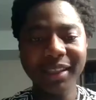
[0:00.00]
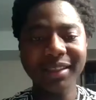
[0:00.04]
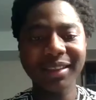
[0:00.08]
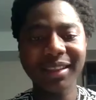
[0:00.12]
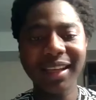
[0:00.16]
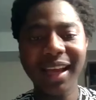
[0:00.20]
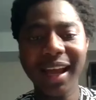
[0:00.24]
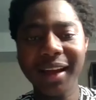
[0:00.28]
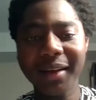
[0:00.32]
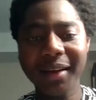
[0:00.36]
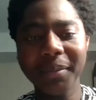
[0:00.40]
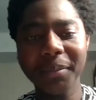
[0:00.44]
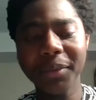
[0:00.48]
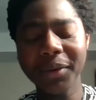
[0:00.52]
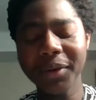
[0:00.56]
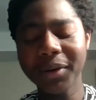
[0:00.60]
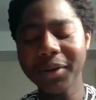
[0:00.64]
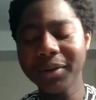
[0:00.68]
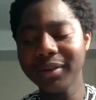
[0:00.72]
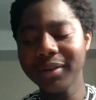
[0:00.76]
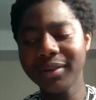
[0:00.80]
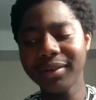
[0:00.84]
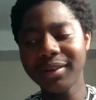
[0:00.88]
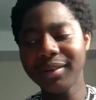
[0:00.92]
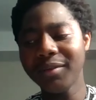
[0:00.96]
the sack.
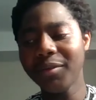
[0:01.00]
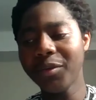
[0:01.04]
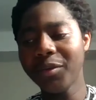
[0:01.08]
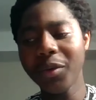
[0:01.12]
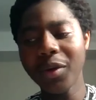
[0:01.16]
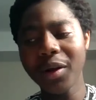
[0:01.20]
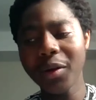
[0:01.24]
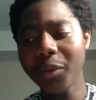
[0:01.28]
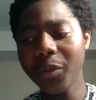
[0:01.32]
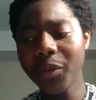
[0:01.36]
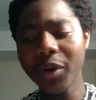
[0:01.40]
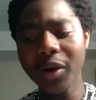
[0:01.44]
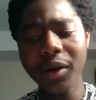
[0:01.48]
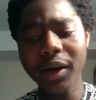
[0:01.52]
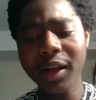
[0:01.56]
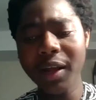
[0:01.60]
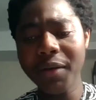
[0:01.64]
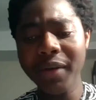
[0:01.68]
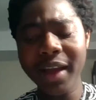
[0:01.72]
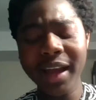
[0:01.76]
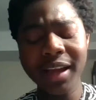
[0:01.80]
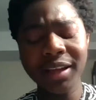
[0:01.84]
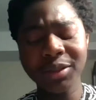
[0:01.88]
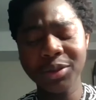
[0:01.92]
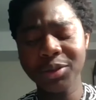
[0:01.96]
But
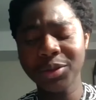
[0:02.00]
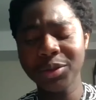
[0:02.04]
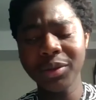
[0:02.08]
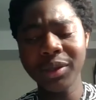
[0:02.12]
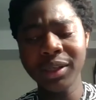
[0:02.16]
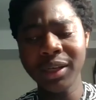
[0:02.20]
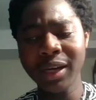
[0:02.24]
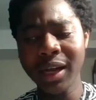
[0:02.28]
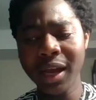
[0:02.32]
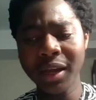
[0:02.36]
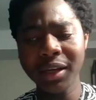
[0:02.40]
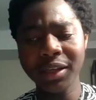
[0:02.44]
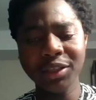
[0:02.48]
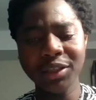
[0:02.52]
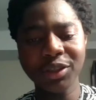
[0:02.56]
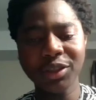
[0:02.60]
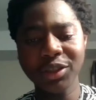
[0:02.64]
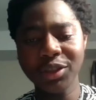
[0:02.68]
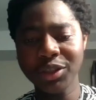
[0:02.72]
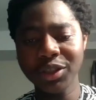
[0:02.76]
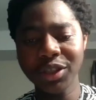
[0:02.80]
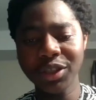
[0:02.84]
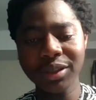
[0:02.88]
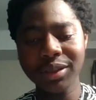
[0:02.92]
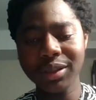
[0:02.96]
whatever he's doing now
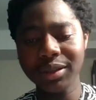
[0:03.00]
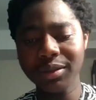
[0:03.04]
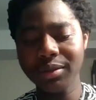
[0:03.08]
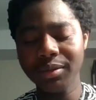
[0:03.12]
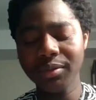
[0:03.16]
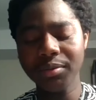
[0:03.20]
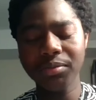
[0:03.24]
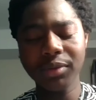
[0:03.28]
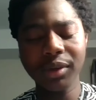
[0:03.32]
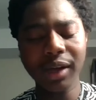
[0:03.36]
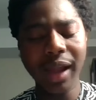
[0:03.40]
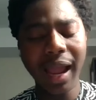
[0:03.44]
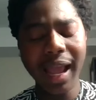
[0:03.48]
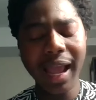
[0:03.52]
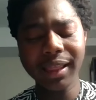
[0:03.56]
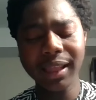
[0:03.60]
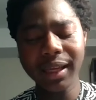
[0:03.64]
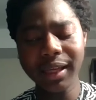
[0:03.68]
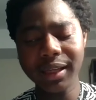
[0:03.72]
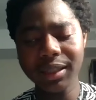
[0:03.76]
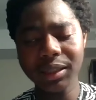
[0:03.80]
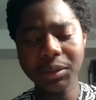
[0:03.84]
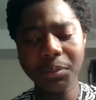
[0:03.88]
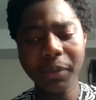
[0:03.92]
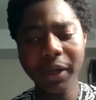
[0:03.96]
is just, I
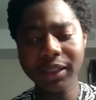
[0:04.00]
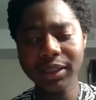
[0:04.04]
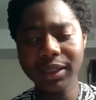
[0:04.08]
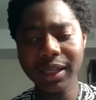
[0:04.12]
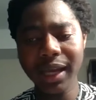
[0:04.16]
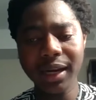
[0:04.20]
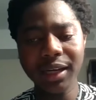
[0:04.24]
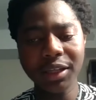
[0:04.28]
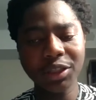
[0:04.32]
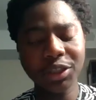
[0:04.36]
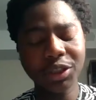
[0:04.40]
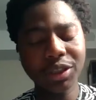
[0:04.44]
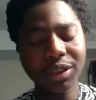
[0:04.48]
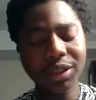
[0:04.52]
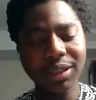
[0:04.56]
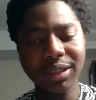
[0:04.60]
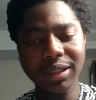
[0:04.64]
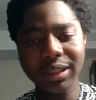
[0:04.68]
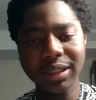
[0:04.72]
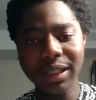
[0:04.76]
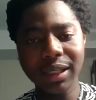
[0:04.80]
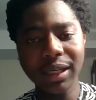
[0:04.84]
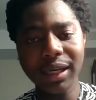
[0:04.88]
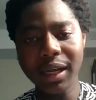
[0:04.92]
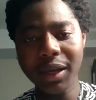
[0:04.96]
think he's practically just
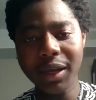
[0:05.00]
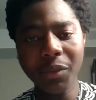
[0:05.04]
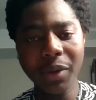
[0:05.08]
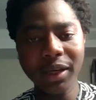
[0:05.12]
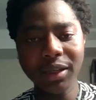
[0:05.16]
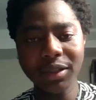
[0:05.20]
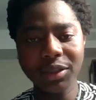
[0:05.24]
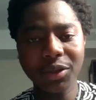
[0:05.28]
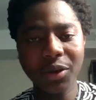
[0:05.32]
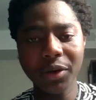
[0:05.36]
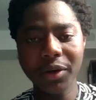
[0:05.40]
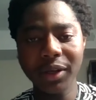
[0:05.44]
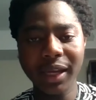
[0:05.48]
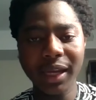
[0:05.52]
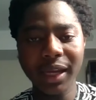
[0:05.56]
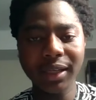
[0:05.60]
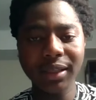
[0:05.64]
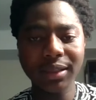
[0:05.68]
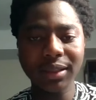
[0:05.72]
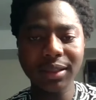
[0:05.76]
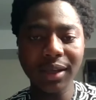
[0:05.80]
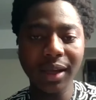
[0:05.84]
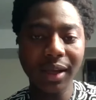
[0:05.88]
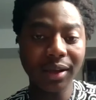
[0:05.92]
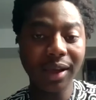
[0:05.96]
delaying when he's going to get the
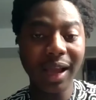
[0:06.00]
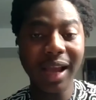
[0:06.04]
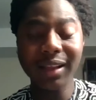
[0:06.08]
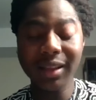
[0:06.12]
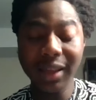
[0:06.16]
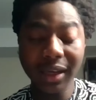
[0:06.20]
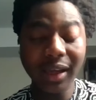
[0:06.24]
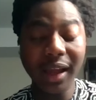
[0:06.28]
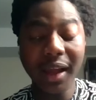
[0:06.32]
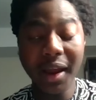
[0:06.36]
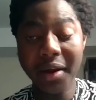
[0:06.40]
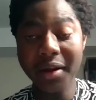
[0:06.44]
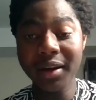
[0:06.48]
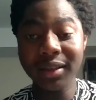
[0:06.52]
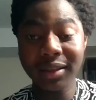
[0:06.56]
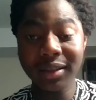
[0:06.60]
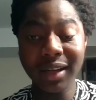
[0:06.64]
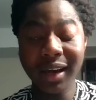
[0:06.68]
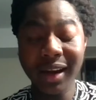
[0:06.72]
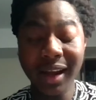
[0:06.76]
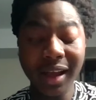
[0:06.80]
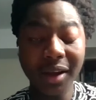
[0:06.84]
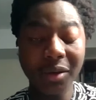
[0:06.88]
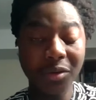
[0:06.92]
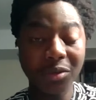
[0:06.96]
sack. I think Eric Ten
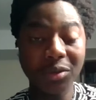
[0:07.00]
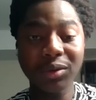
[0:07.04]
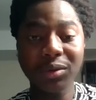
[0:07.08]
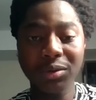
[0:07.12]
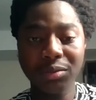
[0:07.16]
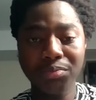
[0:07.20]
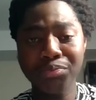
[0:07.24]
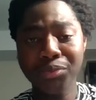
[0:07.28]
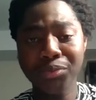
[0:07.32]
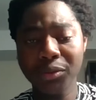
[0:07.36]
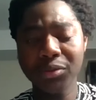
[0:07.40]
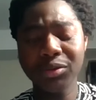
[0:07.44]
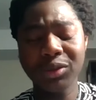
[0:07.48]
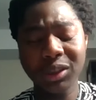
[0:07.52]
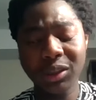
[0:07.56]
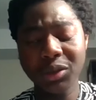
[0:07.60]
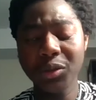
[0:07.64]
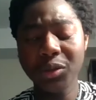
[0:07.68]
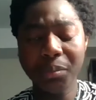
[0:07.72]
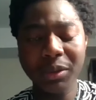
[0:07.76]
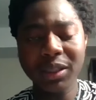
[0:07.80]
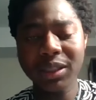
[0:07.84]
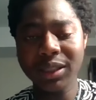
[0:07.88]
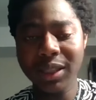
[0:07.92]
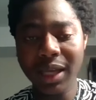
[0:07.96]
Hag would still
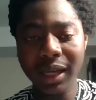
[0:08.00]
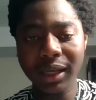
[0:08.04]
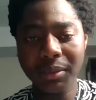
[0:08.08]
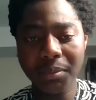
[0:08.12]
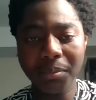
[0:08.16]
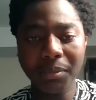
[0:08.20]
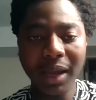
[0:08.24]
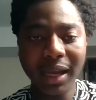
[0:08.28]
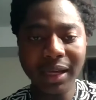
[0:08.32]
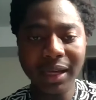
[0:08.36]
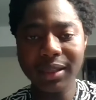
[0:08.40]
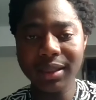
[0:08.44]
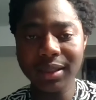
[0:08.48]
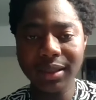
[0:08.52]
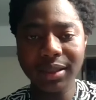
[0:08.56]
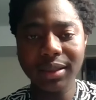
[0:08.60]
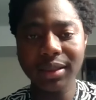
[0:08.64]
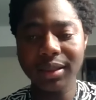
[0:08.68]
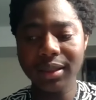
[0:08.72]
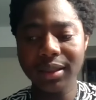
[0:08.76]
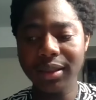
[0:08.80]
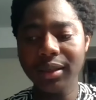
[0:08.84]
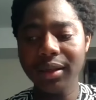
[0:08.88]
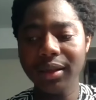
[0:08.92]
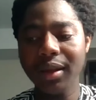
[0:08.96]
be sacked by this
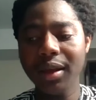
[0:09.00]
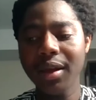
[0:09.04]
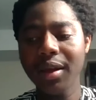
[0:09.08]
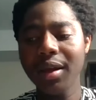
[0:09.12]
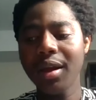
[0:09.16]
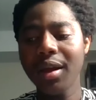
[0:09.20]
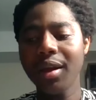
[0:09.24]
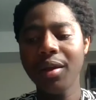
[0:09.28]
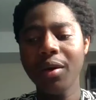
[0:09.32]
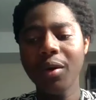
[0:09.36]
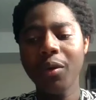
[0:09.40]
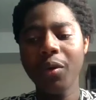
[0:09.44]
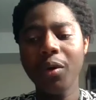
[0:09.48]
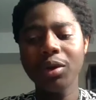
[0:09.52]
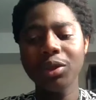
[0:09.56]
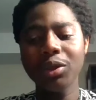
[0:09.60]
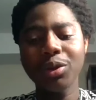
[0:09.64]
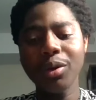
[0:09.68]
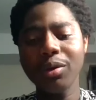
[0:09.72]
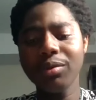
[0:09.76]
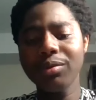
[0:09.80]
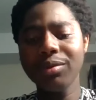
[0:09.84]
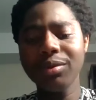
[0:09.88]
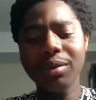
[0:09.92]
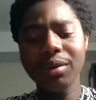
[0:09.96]
season.
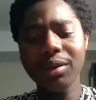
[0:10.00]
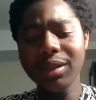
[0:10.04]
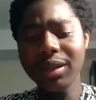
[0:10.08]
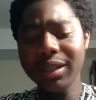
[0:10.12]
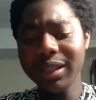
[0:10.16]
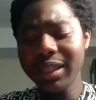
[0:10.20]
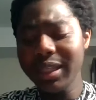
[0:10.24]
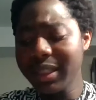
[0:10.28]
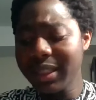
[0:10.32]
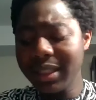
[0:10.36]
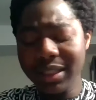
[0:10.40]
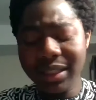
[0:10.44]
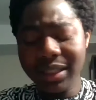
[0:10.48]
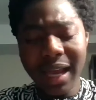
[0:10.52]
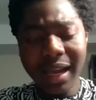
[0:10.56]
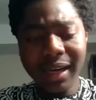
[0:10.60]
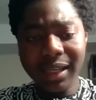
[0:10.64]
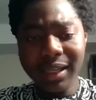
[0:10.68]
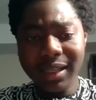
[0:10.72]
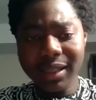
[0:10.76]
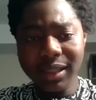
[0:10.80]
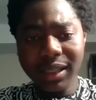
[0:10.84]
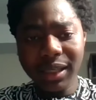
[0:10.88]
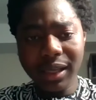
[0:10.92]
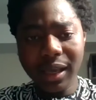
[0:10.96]
So this is
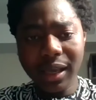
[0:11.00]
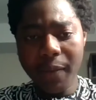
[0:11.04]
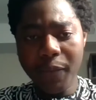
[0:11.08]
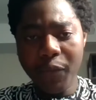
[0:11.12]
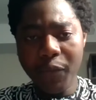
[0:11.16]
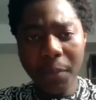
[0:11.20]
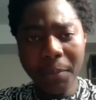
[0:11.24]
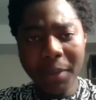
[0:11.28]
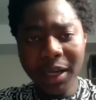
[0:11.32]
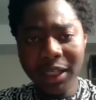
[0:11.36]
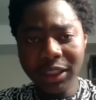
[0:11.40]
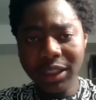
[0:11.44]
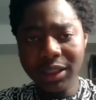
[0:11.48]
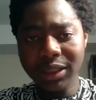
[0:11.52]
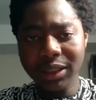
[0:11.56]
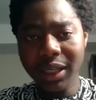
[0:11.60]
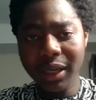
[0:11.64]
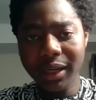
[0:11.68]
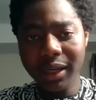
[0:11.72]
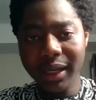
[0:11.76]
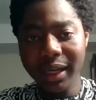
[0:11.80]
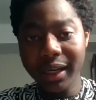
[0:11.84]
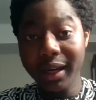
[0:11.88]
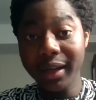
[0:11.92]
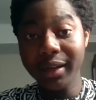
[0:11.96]
an easy game for
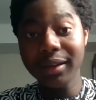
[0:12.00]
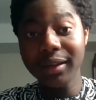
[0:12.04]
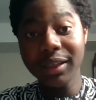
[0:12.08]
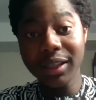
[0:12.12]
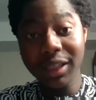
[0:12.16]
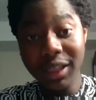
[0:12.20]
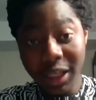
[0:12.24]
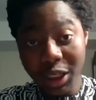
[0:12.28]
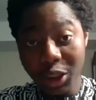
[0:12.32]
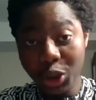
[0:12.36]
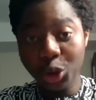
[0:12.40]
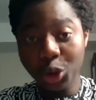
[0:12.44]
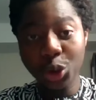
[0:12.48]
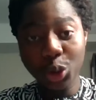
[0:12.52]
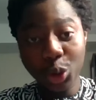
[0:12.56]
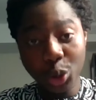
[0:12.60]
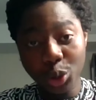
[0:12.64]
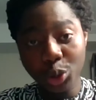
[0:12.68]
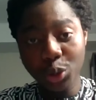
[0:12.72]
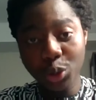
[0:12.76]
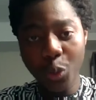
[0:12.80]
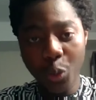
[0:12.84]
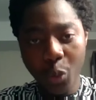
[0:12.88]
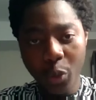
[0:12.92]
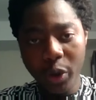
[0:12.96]
Manchester United. They
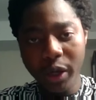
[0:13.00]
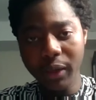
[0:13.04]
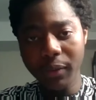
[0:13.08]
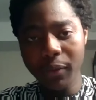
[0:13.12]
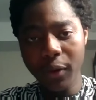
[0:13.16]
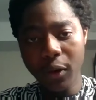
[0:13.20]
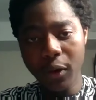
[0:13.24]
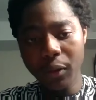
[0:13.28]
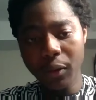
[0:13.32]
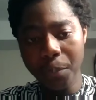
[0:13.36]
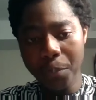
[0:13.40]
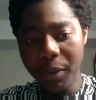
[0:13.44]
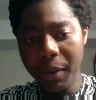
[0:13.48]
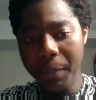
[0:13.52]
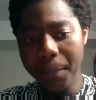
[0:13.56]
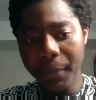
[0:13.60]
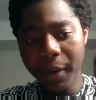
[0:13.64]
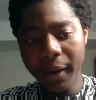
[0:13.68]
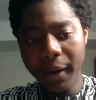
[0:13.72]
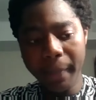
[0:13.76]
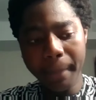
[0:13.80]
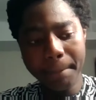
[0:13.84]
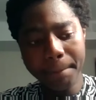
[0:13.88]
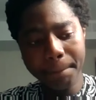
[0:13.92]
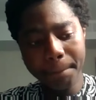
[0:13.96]
should win on
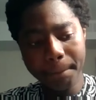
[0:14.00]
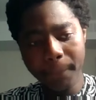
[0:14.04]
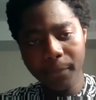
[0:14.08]
paper.